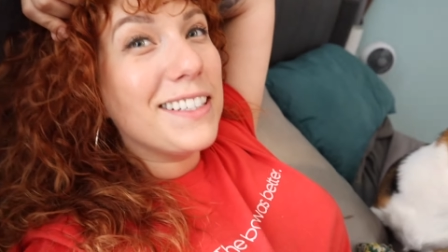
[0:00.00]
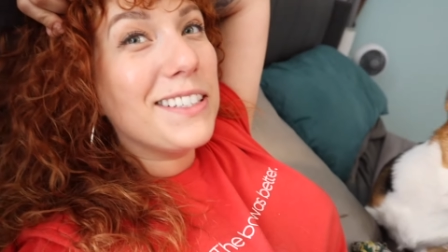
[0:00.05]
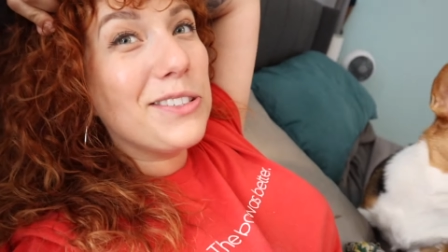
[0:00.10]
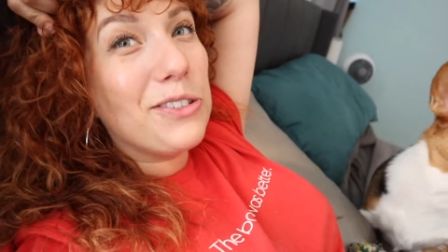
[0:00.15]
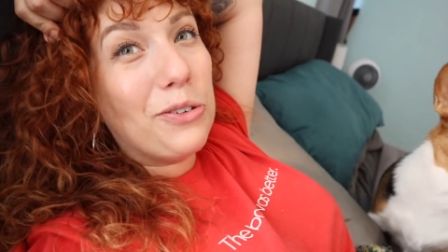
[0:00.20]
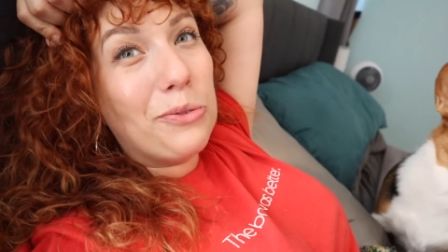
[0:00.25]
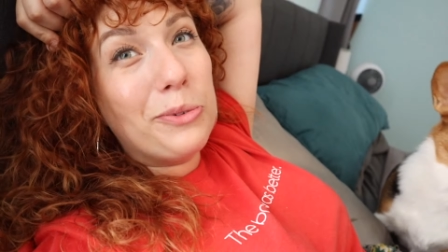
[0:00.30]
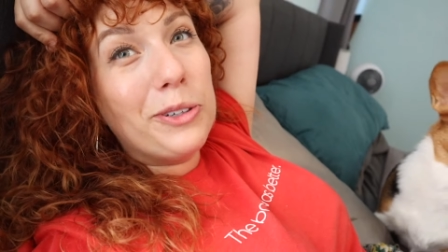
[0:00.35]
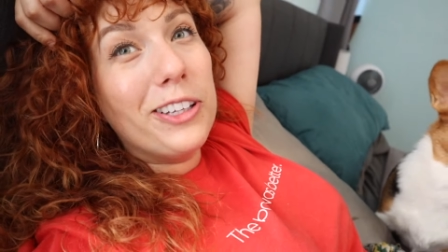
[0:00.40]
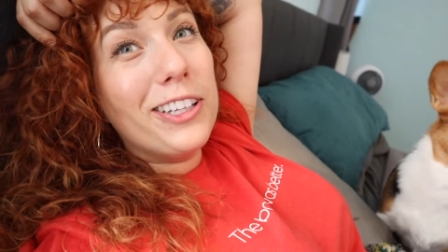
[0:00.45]

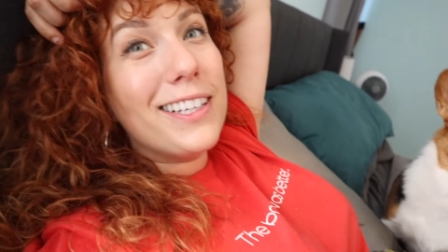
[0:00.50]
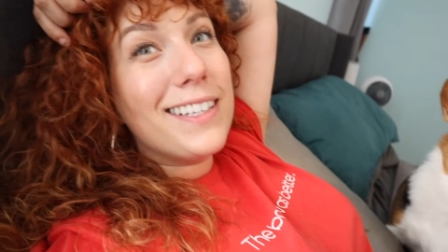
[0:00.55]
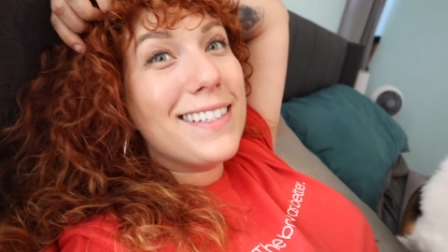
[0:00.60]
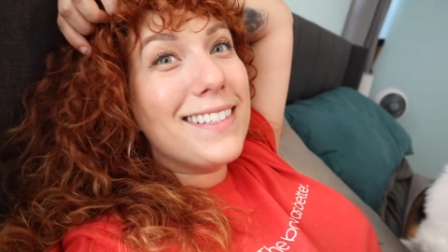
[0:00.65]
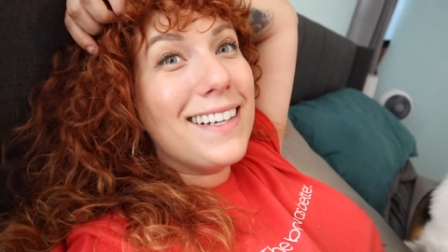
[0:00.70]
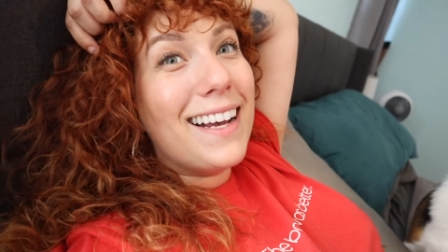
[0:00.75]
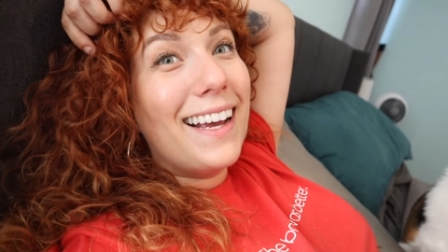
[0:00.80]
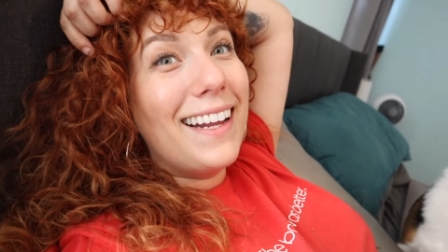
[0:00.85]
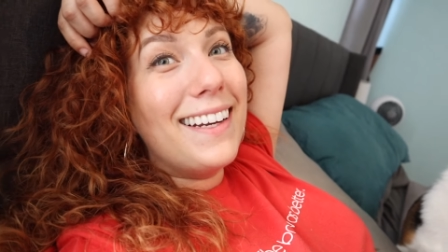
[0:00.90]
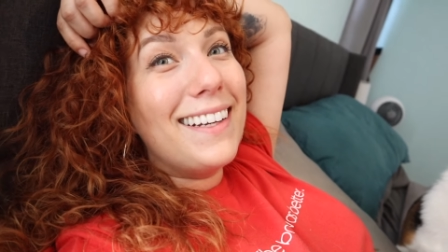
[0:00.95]
So I'm really
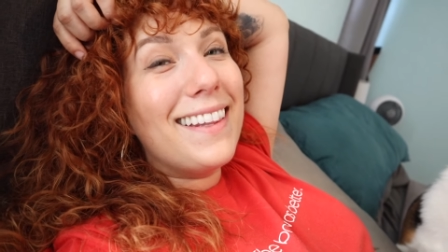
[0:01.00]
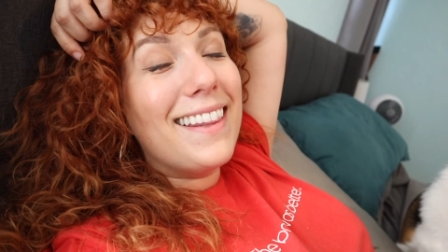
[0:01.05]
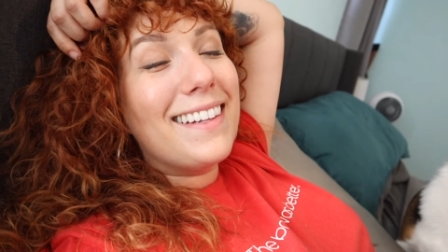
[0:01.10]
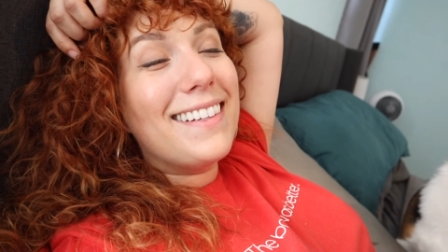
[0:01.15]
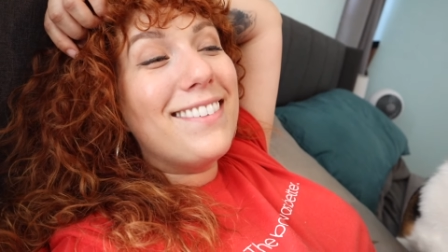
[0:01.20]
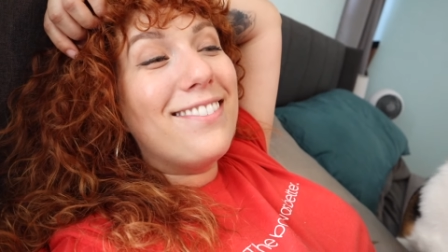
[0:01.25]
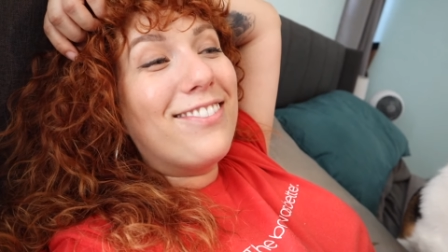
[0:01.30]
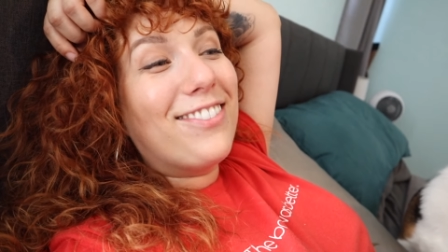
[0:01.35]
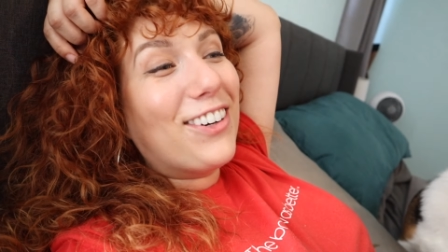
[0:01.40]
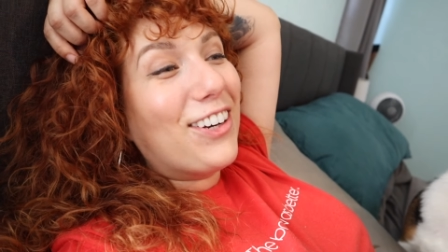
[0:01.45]
excited
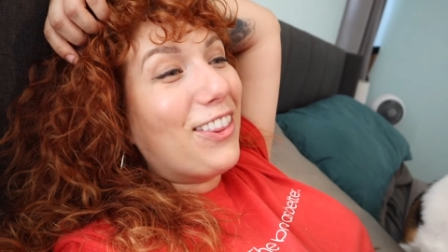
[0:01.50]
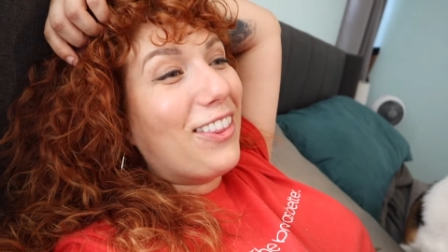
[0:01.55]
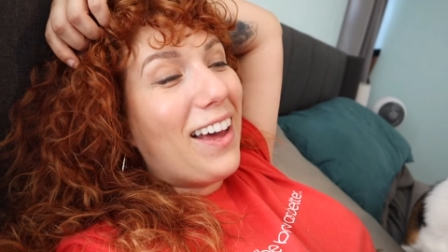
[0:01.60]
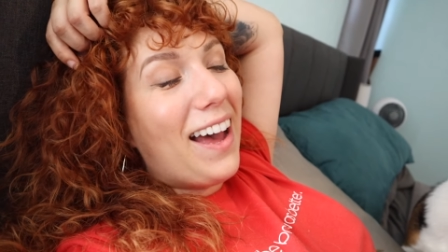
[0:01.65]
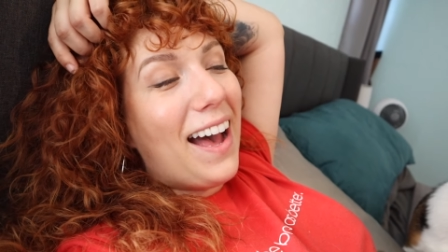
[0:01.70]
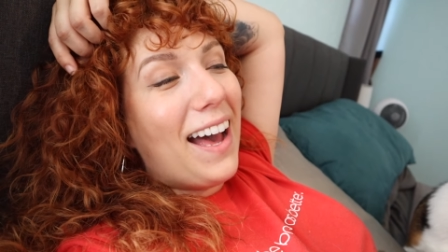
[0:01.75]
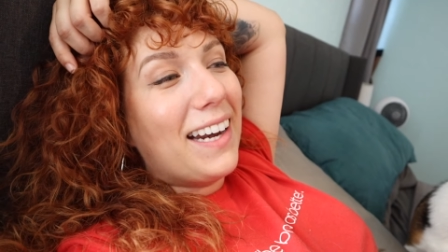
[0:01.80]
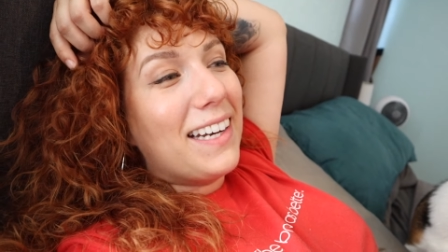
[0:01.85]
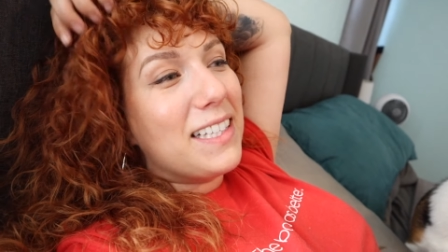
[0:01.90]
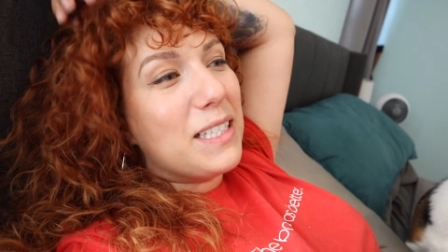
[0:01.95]
for that.